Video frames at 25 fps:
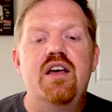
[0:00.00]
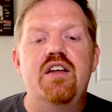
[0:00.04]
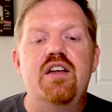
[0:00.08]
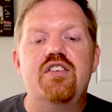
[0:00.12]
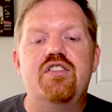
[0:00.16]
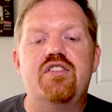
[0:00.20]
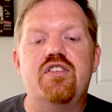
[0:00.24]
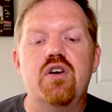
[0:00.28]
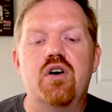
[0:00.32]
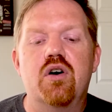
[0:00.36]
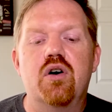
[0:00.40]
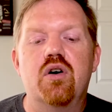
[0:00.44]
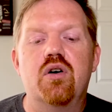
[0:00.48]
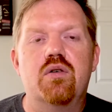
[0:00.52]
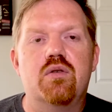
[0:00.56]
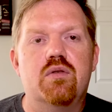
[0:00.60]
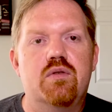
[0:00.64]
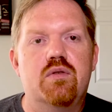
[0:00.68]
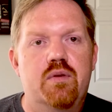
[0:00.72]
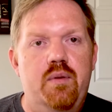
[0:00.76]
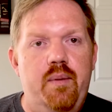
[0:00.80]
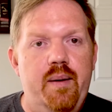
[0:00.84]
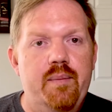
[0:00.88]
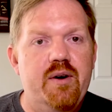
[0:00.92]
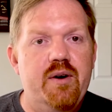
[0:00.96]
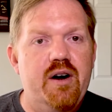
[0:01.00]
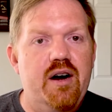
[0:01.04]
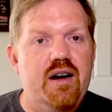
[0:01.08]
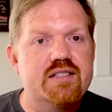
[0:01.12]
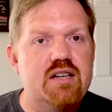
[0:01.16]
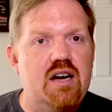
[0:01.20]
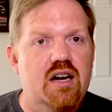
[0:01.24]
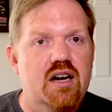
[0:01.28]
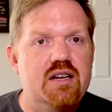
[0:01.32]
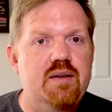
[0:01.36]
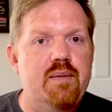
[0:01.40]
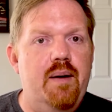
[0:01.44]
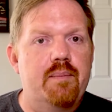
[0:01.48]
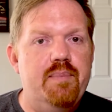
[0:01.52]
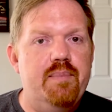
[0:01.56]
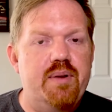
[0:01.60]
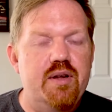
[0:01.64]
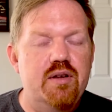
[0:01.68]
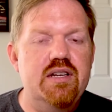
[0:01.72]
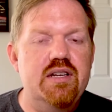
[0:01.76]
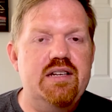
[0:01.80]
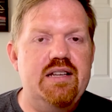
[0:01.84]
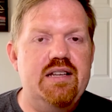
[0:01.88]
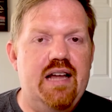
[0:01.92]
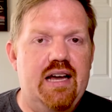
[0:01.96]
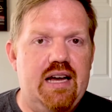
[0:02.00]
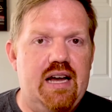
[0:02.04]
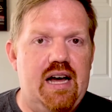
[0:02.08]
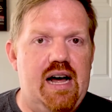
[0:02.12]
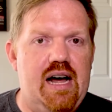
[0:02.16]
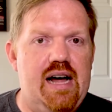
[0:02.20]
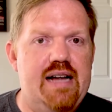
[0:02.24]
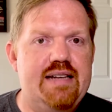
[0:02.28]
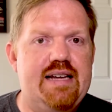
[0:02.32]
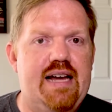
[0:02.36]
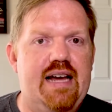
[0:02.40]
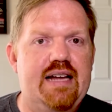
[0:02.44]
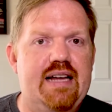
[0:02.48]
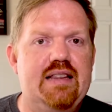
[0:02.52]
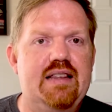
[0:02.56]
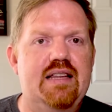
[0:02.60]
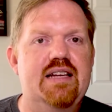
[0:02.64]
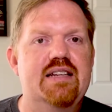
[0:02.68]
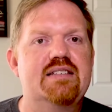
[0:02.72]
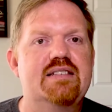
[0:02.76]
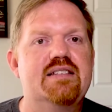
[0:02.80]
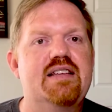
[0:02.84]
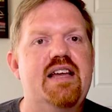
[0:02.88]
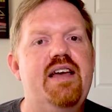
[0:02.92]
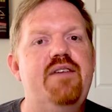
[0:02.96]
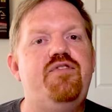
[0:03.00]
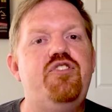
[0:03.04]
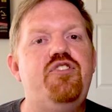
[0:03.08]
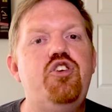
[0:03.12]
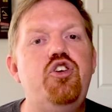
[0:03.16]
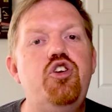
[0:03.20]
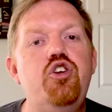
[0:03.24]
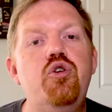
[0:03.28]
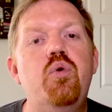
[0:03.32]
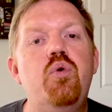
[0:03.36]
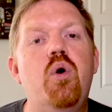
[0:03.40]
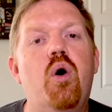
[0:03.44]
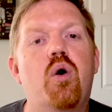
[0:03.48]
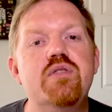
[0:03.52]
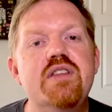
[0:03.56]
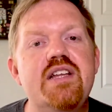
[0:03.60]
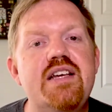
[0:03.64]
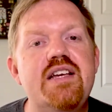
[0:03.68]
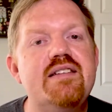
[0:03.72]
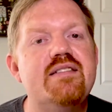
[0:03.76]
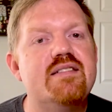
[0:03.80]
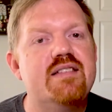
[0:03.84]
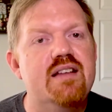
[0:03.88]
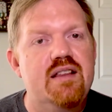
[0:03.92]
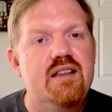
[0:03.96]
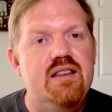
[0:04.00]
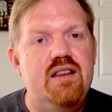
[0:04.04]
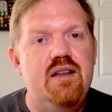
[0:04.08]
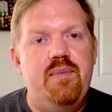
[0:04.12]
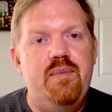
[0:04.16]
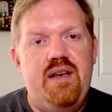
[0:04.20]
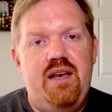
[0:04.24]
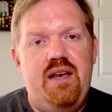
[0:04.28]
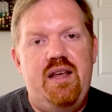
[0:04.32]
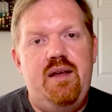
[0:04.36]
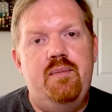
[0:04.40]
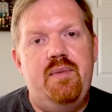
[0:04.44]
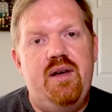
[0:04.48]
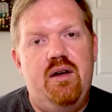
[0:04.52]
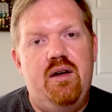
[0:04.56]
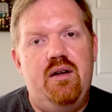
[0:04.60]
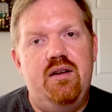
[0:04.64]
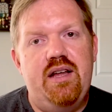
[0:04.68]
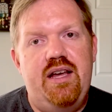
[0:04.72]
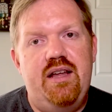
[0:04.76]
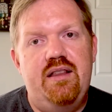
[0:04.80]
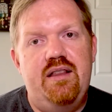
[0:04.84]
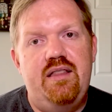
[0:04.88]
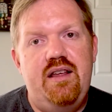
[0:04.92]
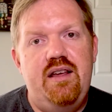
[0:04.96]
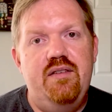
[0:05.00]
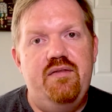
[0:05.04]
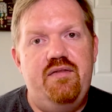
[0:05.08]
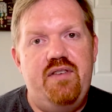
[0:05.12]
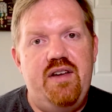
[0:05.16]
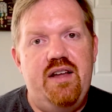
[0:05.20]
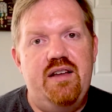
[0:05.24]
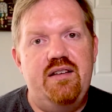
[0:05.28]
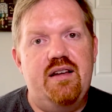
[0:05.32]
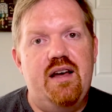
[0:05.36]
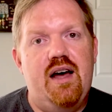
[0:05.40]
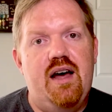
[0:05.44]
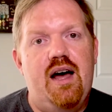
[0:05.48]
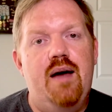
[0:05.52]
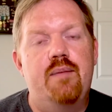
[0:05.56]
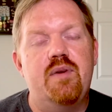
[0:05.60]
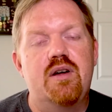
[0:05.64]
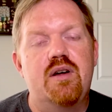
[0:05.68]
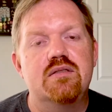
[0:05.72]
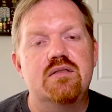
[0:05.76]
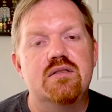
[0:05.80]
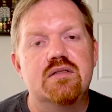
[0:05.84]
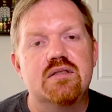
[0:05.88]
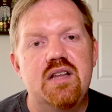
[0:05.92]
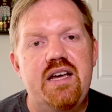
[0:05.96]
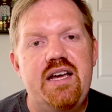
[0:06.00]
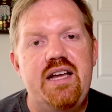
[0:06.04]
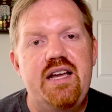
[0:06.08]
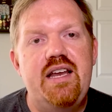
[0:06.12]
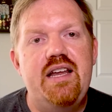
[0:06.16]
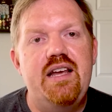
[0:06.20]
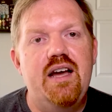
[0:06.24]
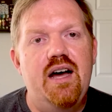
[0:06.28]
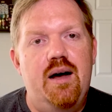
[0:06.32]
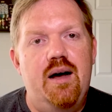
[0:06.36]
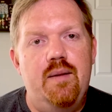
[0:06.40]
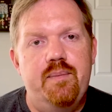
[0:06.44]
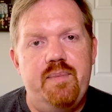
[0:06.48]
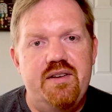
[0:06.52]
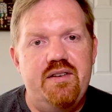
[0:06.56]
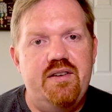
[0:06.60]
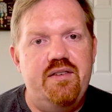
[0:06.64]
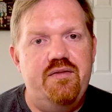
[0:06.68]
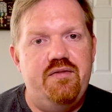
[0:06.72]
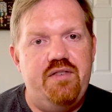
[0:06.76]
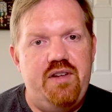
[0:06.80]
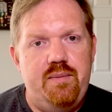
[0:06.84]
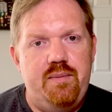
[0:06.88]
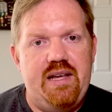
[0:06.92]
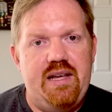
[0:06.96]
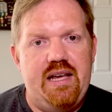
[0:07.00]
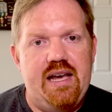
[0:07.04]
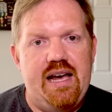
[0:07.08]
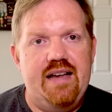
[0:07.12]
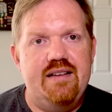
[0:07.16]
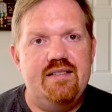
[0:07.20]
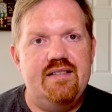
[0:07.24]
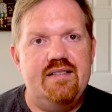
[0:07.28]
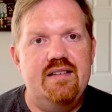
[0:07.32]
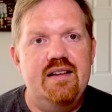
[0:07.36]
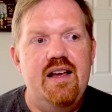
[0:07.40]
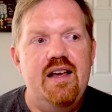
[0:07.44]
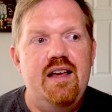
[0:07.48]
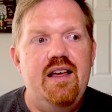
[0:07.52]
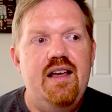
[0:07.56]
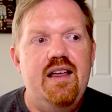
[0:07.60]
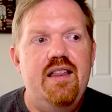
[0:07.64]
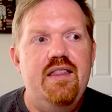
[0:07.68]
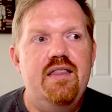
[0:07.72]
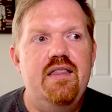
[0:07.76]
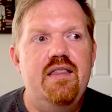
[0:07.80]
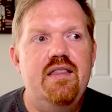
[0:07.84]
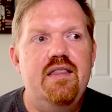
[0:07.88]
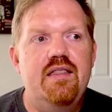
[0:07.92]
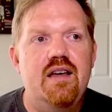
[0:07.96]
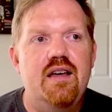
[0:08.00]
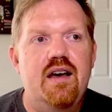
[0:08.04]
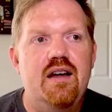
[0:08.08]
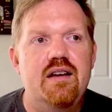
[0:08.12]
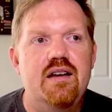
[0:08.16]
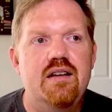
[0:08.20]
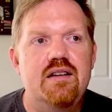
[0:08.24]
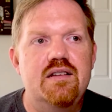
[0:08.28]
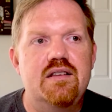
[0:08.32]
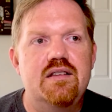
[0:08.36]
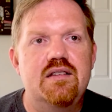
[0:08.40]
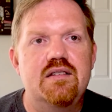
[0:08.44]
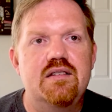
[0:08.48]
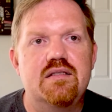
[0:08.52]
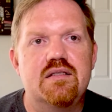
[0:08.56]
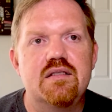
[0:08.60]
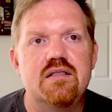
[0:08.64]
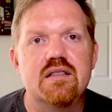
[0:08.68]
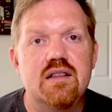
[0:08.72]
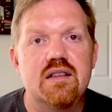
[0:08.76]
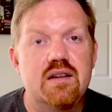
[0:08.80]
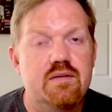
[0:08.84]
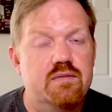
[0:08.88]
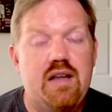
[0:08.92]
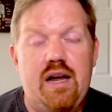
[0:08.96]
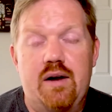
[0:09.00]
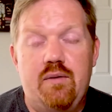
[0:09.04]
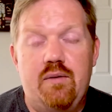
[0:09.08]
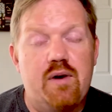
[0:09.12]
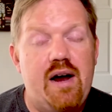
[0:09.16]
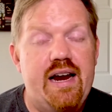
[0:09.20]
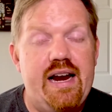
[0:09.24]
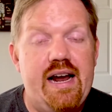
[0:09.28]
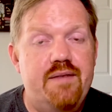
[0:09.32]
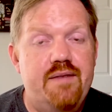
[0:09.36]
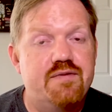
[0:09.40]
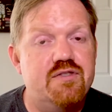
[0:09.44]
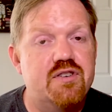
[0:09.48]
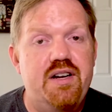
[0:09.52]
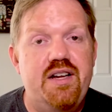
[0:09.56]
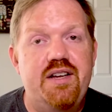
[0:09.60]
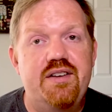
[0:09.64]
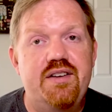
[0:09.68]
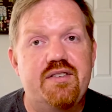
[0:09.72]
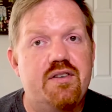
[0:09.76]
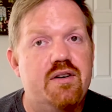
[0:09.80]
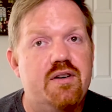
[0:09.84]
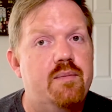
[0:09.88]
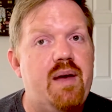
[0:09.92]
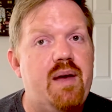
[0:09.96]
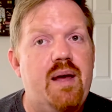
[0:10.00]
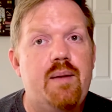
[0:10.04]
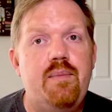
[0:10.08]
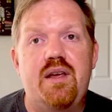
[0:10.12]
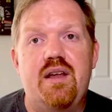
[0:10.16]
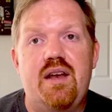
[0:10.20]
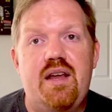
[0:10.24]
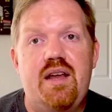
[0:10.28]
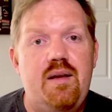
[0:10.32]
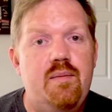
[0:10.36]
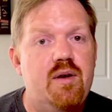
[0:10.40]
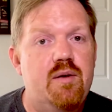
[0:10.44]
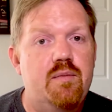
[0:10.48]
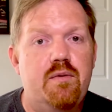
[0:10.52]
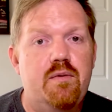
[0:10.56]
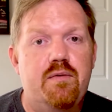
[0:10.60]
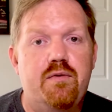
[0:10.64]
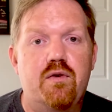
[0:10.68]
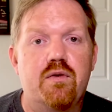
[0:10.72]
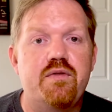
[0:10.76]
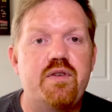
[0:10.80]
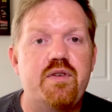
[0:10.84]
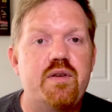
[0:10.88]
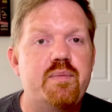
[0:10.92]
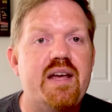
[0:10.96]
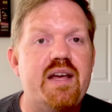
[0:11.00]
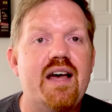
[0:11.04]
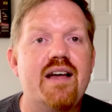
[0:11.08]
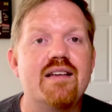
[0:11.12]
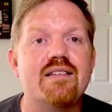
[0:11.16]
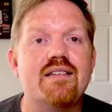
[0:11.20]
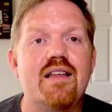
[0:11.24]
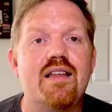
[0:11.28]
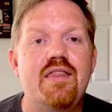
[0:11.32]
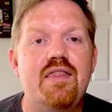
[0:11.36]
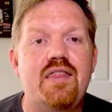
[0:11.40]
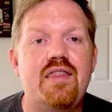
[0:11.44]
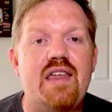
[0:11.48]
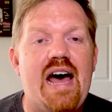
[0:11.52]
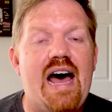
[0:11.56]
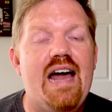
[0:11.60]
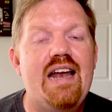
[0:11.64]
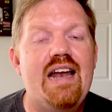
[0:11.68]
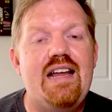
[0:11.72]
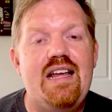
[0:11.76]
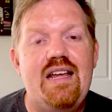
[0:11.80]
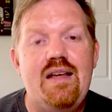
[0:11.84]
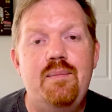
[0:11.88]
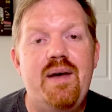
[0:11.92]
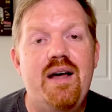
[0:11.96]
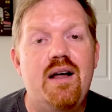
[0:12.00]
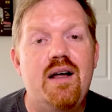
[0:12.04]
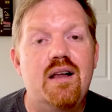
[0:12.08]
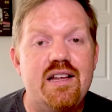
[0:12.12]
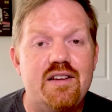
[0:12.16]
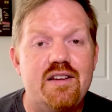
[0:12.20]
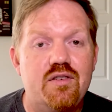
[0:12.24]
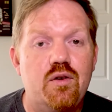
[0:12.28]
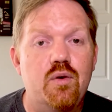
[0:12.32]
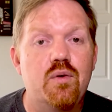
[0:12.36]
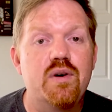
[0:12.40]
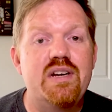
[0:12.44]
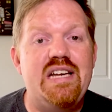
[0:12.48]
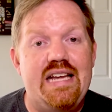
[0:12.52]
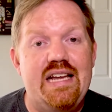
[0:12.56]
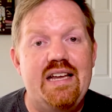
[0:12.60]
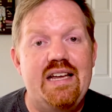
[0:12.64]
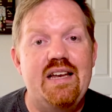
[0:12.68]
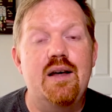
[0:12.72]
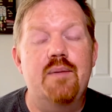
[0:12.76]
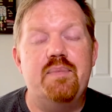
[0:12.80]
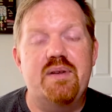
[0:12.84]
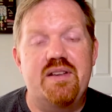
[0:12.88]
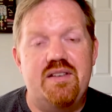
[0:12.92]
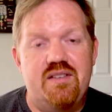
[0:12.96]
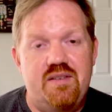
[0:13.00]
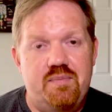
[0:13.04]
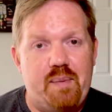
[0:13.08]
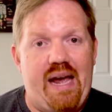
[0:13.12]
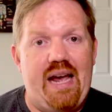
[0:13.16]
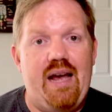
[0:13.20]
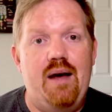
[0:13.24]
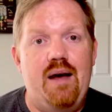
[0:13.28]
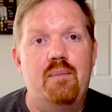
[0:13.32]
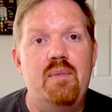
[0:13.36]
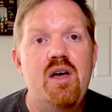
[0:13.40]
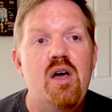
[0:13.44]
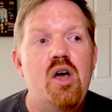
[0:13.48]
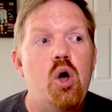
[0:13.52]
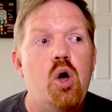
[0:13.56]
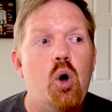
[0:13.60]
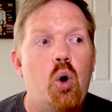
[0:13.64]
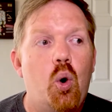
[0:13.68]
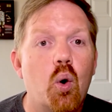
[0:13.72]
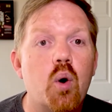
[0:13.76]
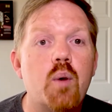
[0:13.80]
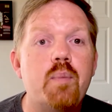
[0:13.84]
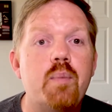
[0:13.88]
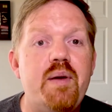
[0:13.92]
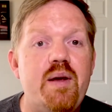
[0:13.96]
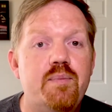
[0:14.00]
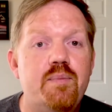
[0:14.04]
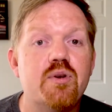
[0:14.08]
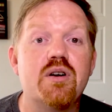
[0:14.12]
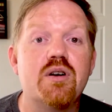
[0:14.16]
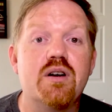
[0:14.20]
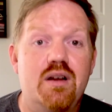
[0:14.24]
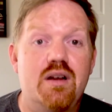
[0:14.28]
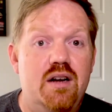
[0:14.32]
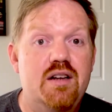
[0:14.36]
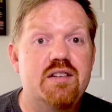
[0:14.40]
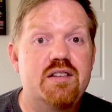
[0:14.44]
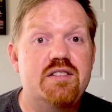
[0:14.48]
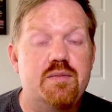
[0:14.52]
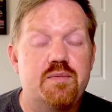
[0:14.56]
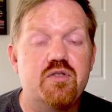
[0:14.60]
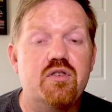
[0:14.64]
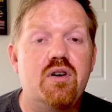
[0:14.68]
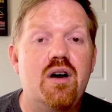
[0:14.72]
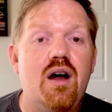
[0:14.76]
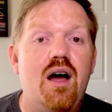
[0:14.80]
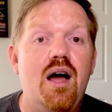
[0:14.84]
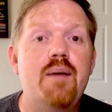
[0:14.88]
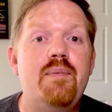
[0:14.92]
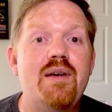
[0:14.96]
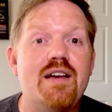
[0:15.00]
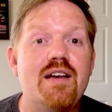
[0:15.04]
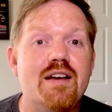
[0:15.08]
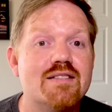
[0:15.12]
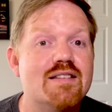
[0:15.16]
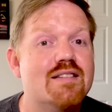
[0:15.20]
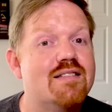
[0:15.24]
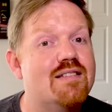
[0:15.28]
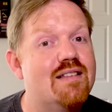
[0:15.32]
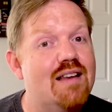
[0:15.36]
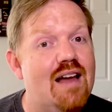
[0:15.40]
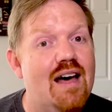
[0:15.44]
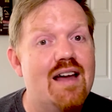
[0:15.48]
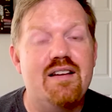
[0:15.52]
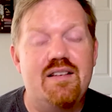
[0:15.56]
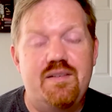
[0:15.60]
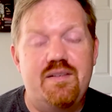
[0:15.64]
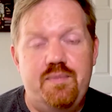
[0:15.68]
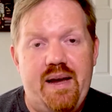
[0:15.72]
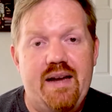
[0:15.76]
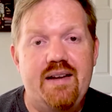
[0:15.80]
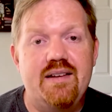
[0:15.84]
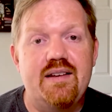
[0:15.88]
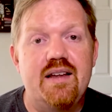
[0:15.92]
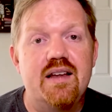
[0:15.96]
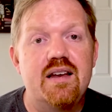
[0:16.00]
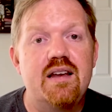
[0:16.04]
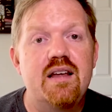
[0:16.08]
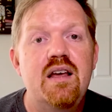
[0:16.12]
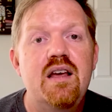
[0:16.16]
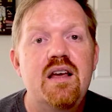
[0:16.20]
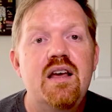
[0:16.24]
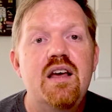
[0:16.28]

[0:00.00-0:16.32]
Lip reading: So remember, I talked about building that contact list. If you only send them an email in the event time leading up into VBS, like right after Easter, maybe an email before VBS, that email is going to end up in spam, or people are going to unsubscribe because it's not expected.